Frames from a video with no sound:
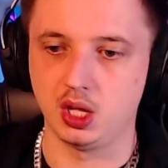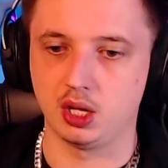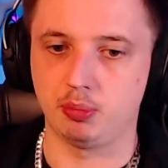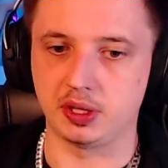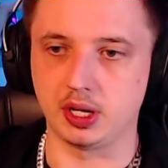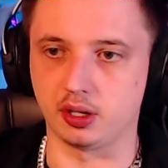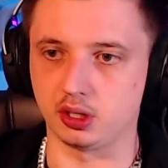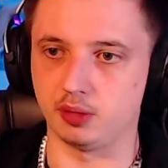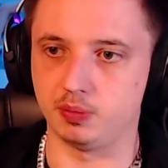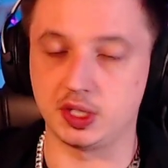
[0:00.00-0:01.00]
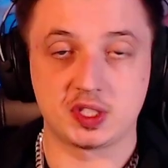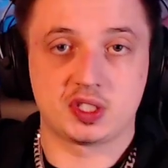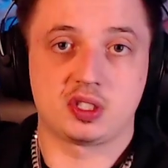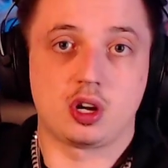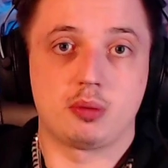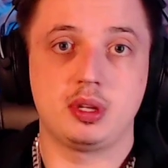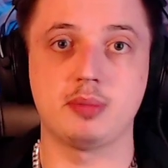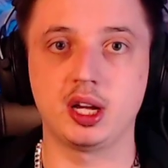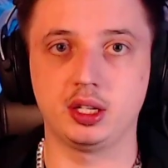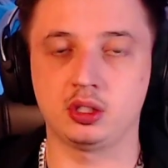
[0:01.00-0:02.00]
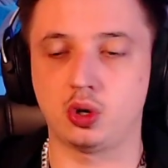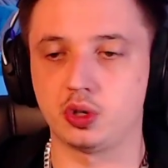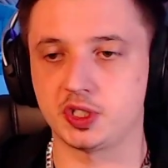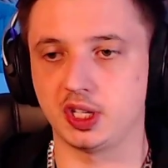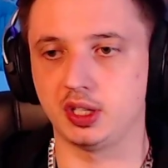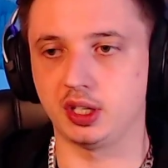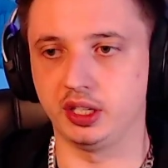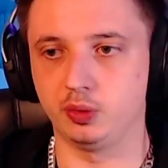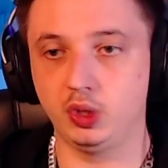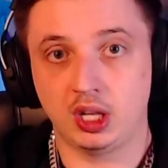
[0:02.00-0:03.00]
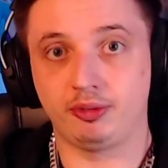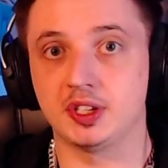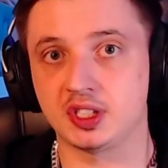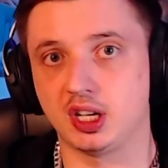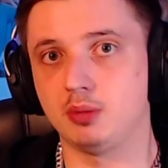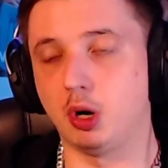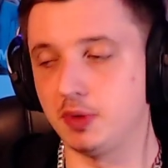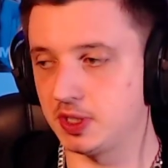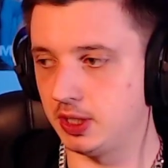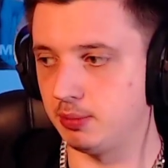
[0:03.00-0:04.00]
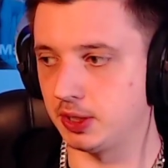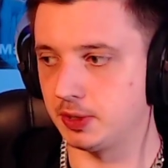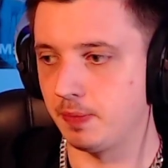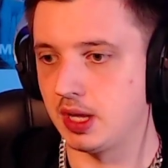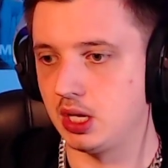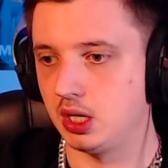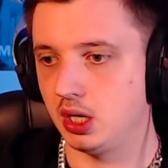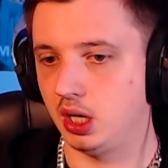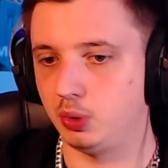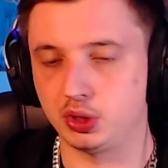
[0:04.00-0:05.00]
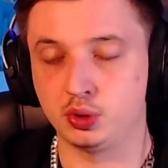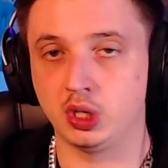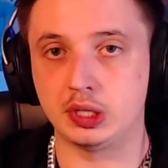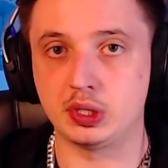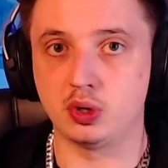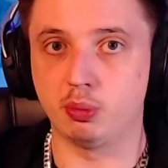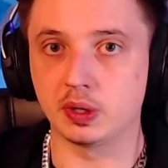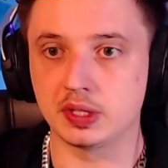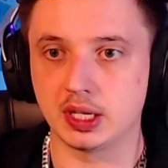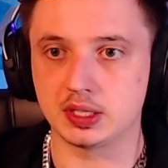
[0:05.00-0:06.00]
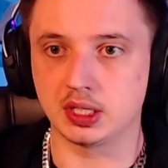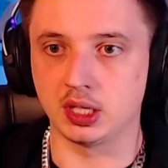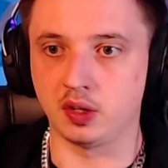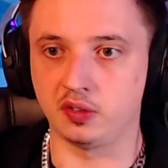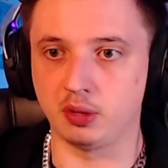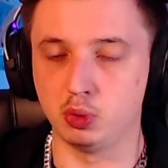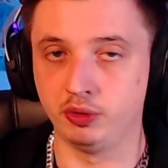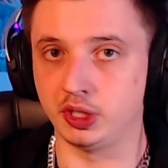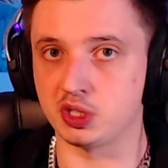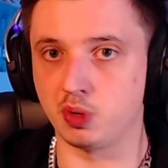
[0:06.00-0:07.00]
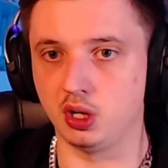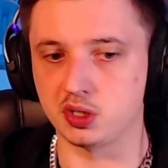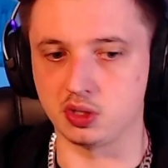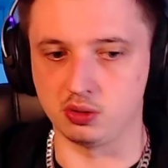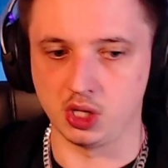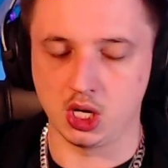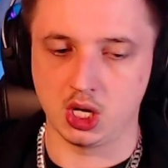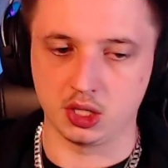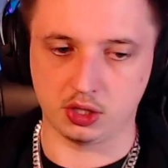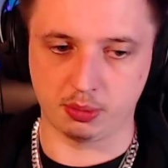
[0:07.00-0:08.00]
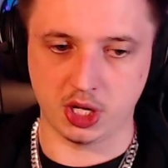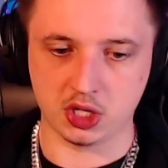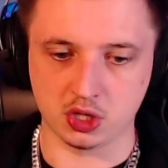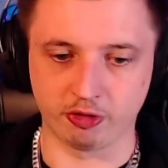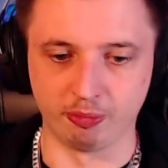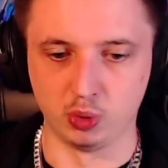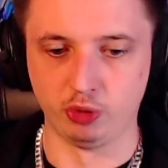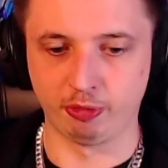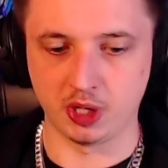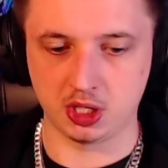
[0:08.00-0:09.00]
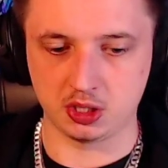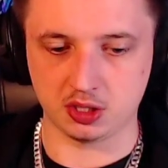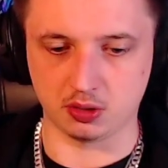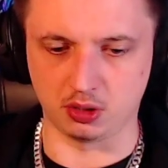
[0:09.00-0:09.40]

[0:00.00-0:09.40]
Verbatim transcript: But yeah, this is gonna be my course, and I will have less time, obviously, but I wanted to let you know about that, and I'm moving as well. So the combination of movement